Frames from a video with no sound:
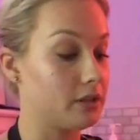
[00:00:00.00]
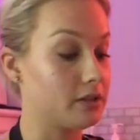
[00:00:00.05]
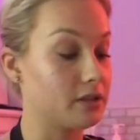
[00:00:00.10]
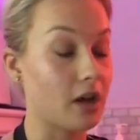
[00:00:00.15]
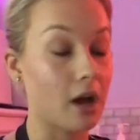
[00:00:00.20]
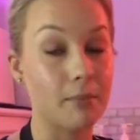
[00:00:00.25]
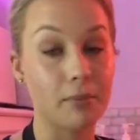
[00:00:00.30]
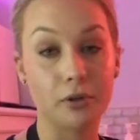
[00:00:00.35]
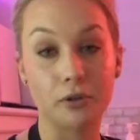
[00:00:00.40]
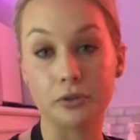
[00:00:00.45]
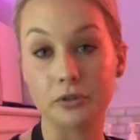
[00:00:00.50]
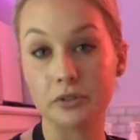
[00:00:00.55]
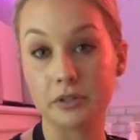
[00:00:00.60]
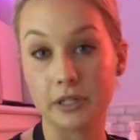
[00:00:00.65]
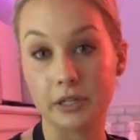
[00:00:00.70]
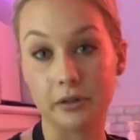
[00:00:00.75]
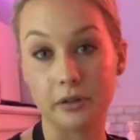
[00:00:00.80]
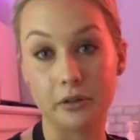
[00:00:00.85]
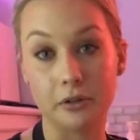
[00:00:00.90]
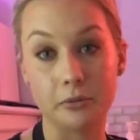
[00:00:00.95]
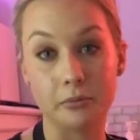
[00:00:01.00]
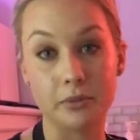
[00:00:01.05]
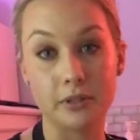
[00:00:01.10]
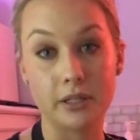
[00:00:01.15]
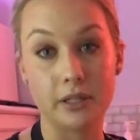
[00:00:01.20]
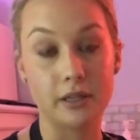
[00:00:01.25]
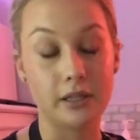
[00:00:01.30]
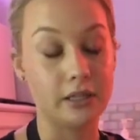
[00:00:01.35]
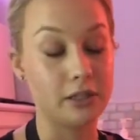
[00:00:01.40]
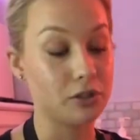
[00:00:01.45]
topical serums
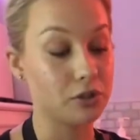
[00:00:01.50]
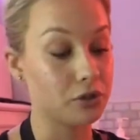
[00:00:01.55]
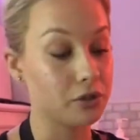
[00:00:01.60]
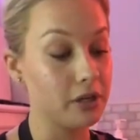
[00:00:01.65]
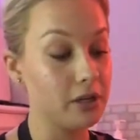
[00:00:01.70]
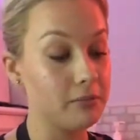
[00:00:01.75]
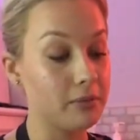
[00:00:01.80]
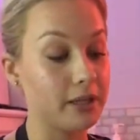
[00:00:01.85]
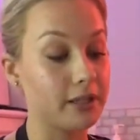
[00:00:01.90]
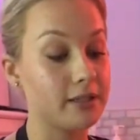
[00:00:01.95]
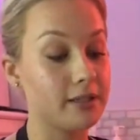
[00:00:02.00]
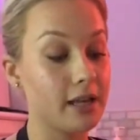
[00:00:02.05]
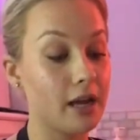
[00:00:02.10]
and these treatments,